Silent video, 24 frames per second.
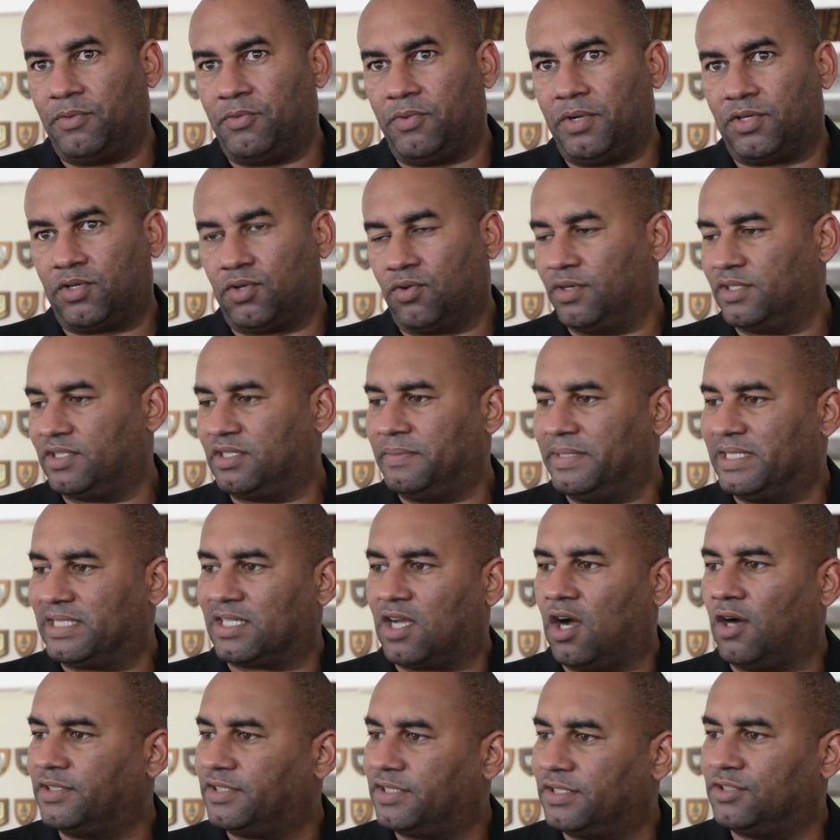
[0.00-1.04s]
where, tourism is
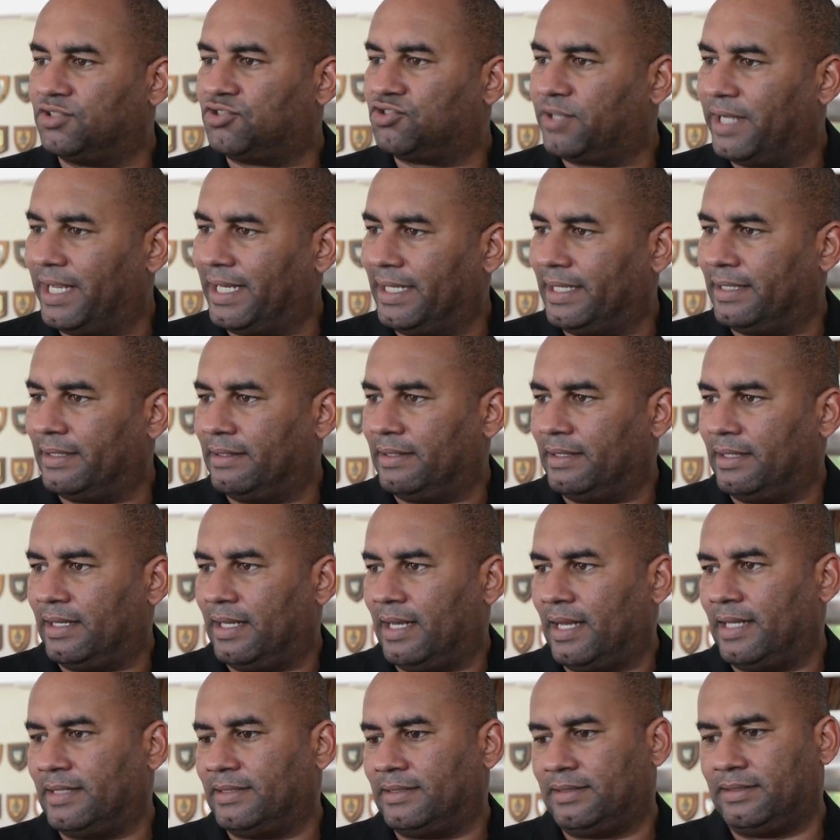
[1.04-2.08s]
concentrated
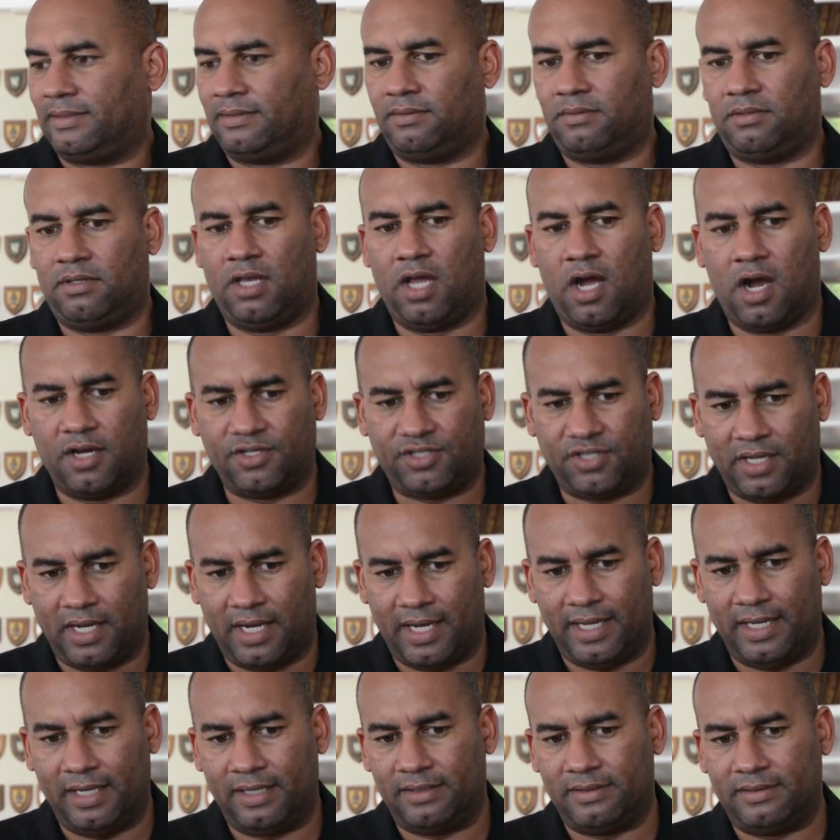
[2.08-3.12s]
as larger
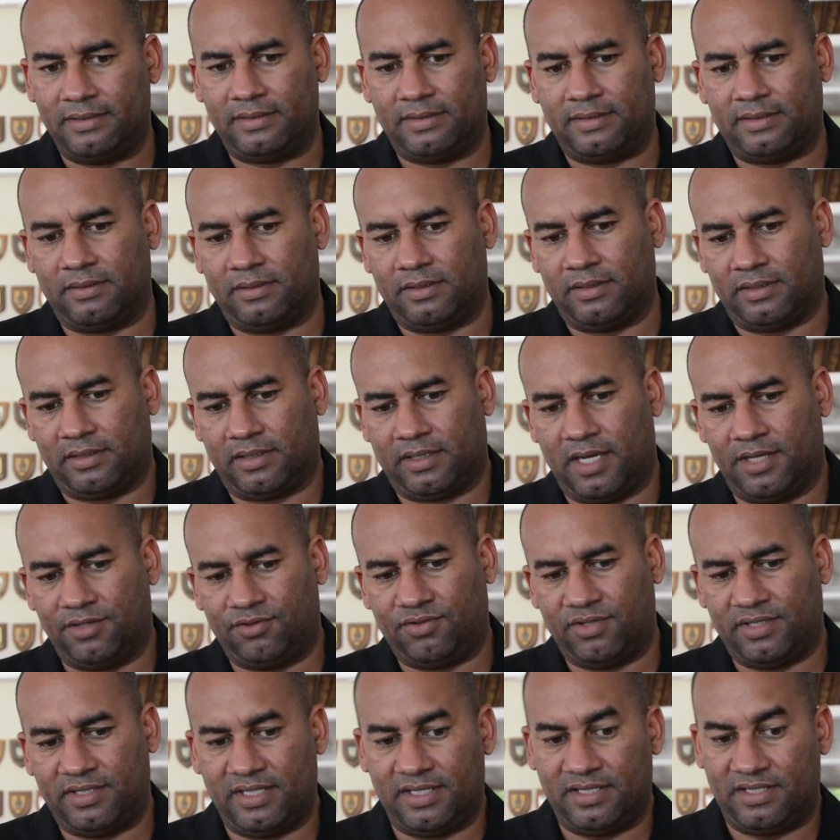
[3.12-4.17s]
islands, uh,
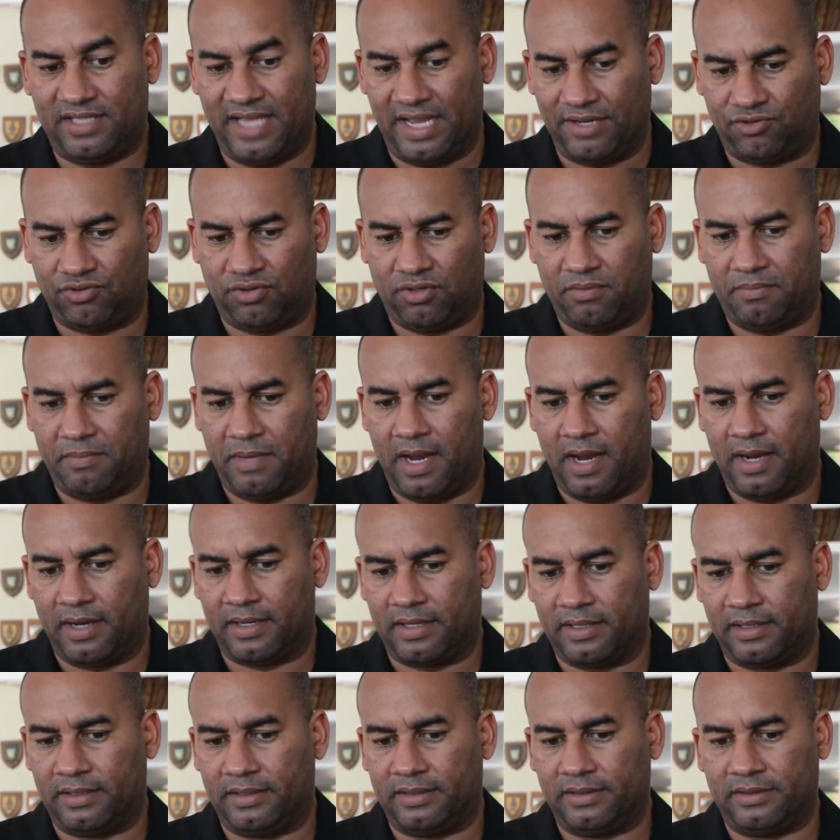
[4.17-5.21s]
countries in Central
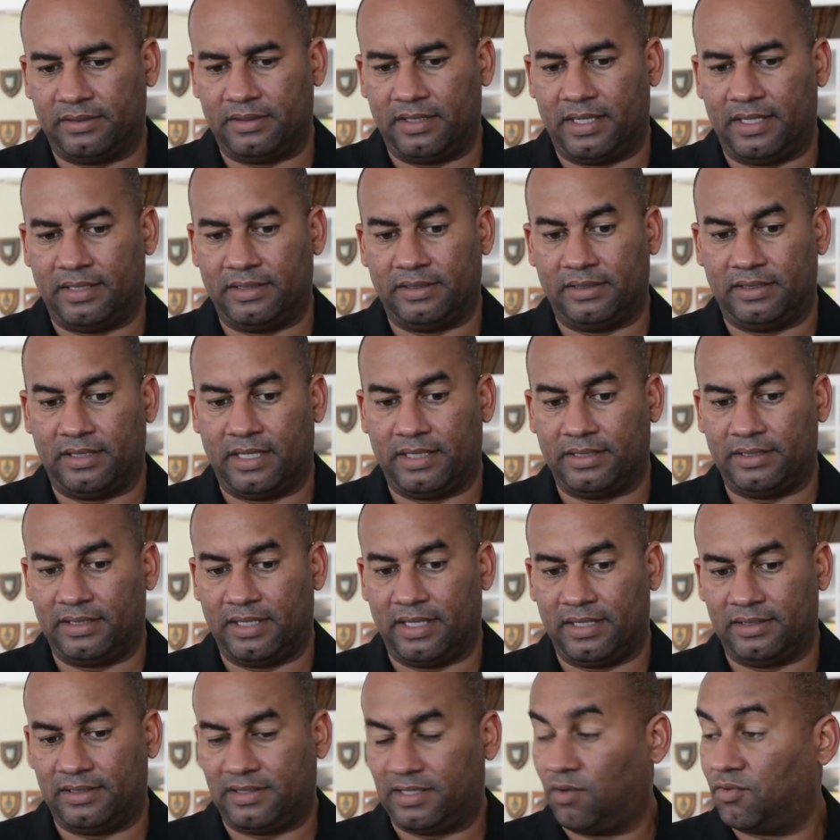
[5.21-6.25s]
America and, and, and,
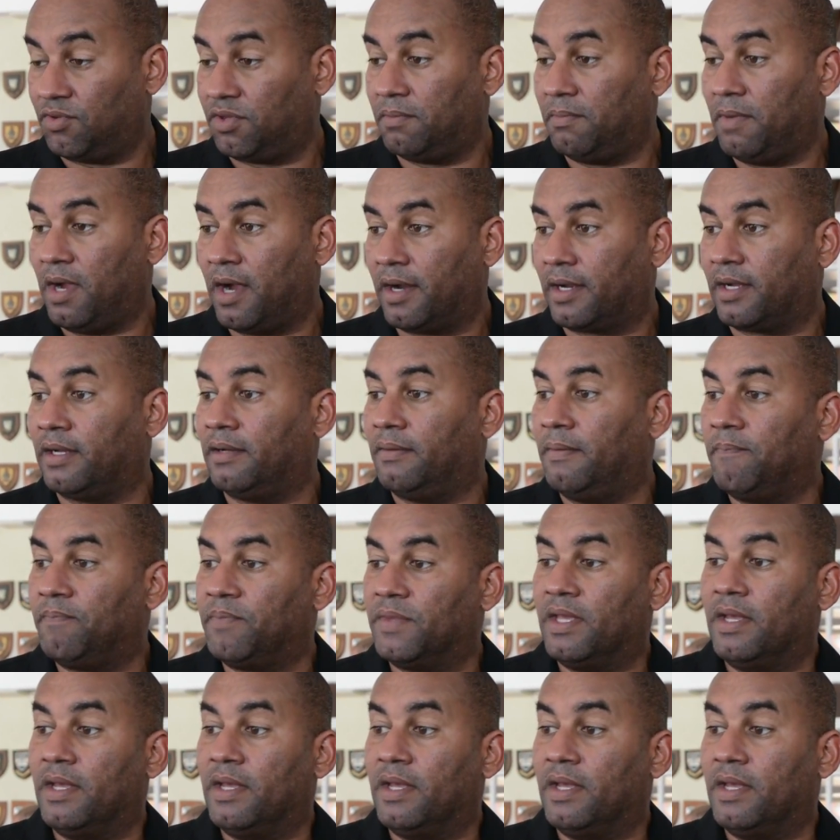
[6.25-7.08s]
and South America,